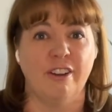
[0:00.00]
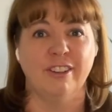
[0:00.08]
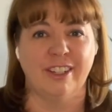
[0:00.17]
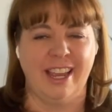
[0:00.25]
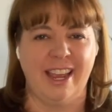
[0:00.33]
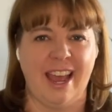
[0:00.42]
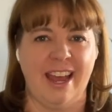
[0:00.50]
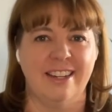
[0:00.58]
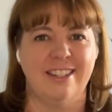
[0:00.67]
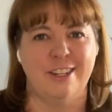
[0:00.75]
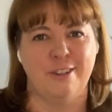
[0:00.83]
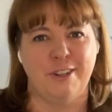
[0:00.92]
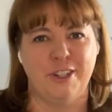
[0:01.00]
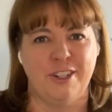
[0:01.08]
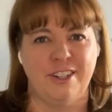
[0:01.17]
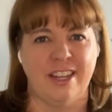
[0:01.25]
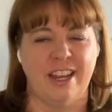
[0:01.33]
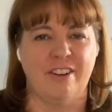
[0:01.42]
looking at
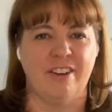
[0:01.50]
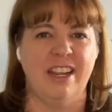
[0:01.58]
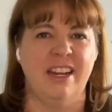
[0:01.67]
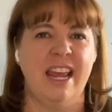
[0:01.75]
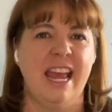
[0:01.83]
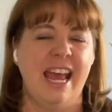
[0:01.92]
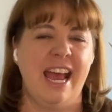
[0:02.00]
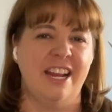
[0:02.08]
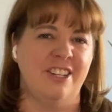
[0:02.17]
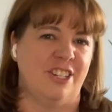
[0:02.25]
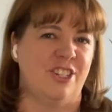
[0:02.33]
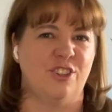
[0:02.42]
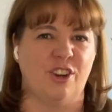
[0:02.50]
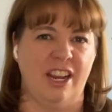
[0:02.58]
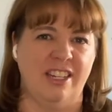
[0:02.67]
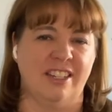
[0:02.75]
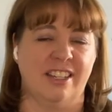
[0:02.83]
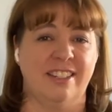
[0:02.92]
situations that you're in and just
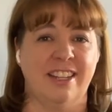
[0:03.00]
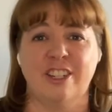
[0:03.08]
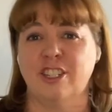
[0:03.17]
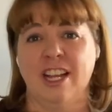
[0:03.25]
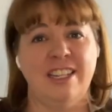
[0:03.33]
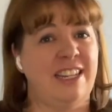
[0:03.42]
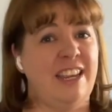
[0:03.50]
trying to contextualize,